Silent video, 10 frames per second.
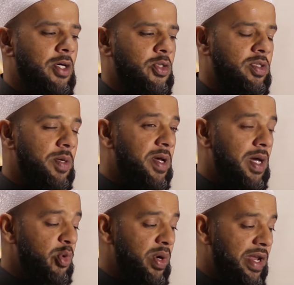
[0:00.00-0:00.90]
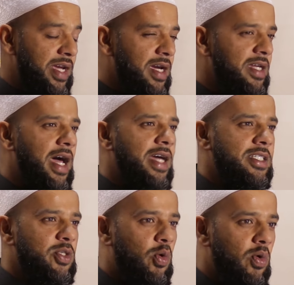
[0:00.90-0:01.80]
So Tibba Nabawi
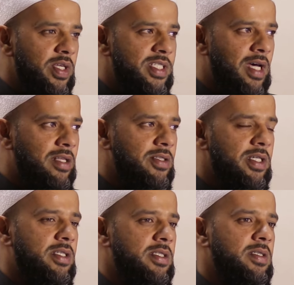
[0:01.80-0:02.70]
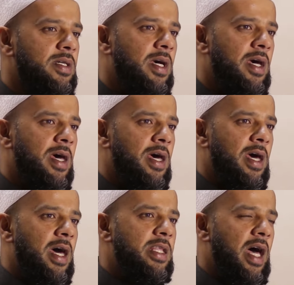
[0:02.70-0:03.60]
recognizes all these subtleties.
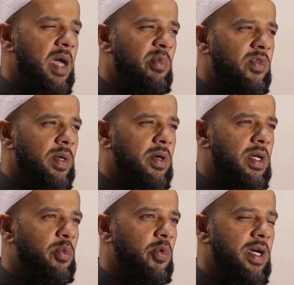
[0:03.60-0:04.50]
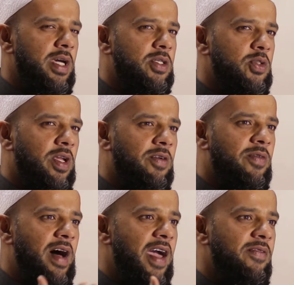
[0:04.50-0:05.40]
And the aim of Tibba Nabawi is to
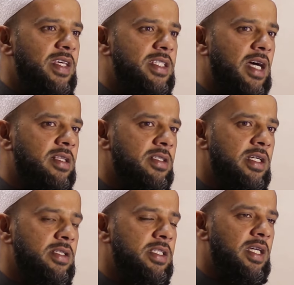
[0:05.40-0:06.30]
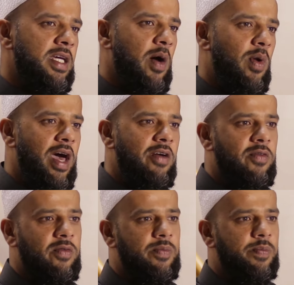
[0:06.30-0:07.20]
revive these subtleties in our life.
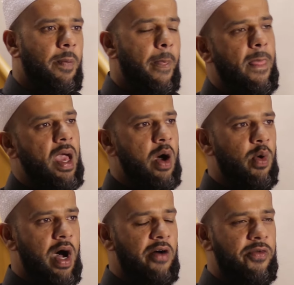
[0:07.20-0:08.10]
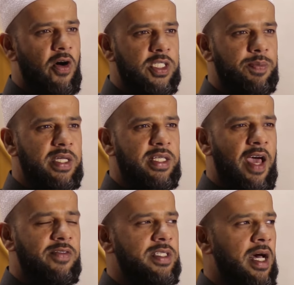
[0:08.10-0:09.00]
Our fast paced
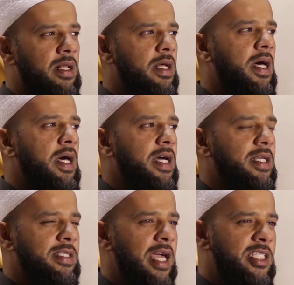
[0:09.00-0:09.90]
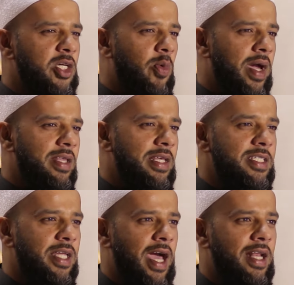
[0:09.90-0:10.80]
lifestyle takes away
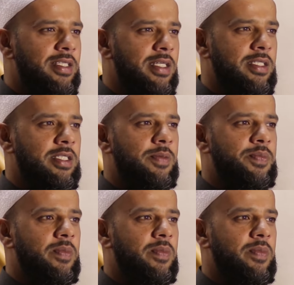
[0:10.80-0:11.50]
these realities.